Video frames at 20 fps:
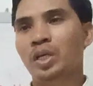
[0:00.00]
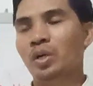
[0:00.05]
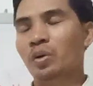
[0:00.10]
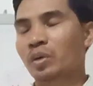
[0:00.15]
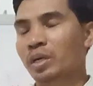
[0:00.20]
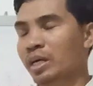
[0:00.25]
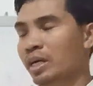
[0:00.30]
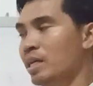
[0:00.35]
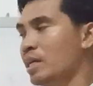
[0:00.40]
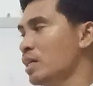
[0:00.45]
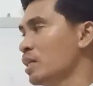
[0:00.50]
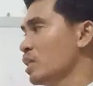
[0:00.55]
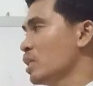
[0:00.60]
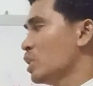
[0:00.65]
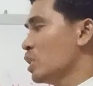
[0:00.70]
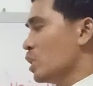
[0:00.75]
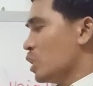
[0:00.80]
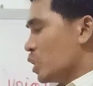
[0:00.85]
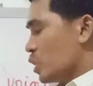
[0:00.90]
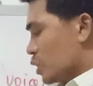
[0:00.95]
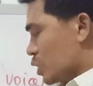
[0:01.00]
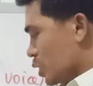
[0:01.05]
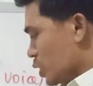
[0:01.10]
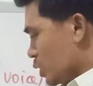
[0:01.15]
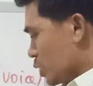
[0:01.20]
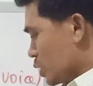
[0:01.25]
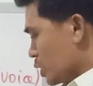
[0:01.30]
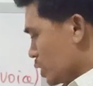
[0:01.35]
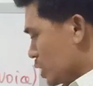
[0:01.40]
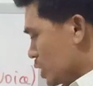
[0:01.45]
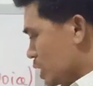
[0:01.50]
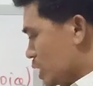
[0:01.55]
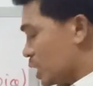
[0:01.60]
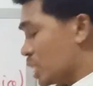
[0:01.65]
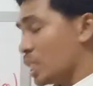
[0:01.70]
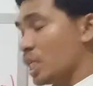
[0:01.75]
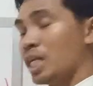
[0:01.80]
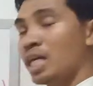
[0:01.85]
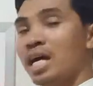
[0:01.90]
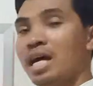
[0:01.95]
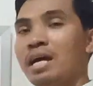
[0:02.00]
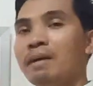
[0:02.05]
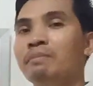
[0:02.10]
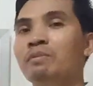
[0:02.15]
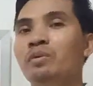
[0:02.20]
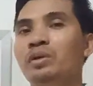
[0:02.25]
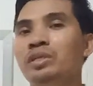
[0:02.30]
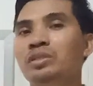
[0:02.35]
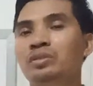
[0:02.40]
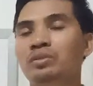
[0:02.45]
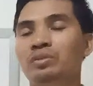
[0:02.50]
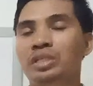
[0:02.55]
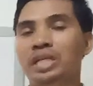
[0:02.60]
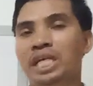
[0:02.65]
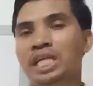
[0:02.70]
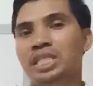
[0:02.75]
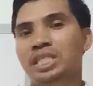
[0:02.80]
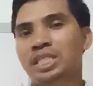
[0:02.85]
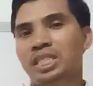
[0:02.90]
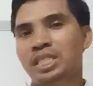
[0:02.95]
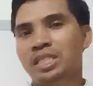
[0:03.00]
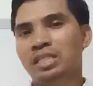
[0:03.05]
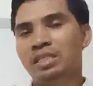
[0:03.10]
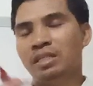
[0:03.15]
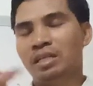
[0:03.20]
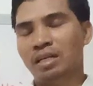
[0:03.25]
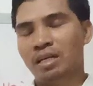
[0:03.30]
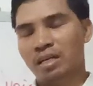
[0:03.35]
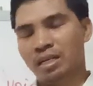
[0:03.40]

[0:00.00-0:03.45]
Okay, so today I am going to raise